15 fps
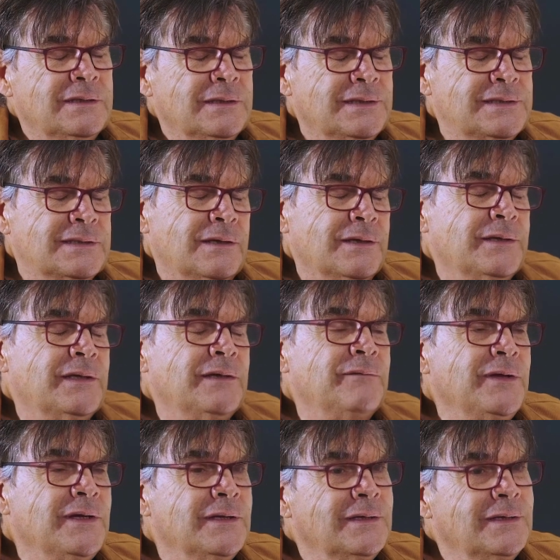It's like
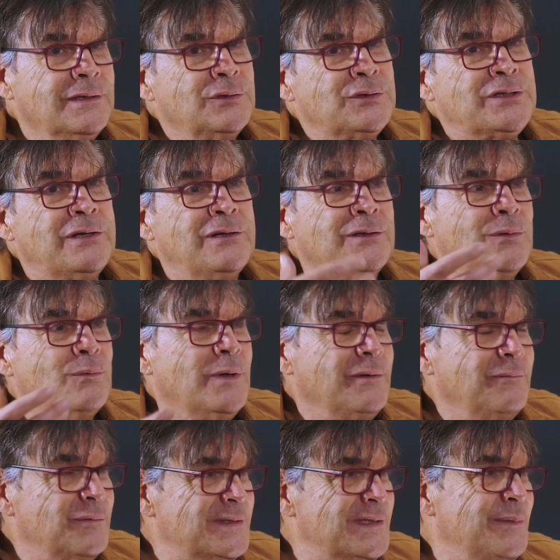giving your child away
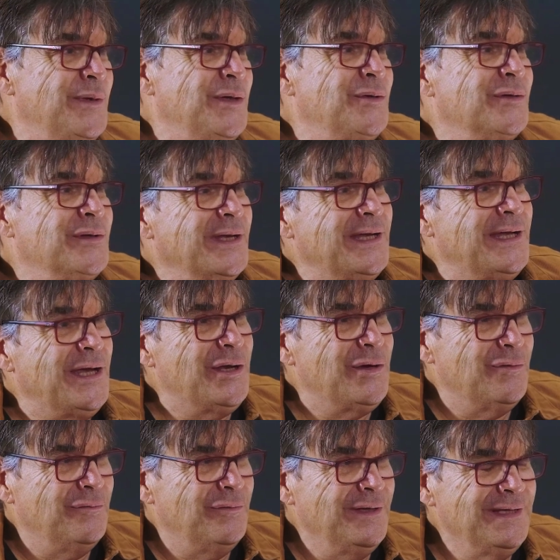for somebody to take care
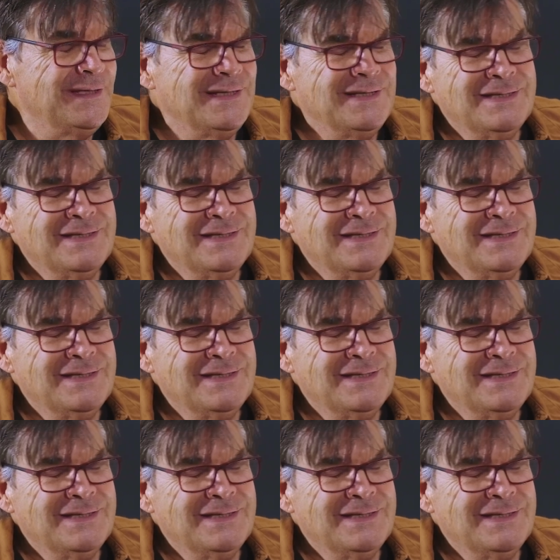of it.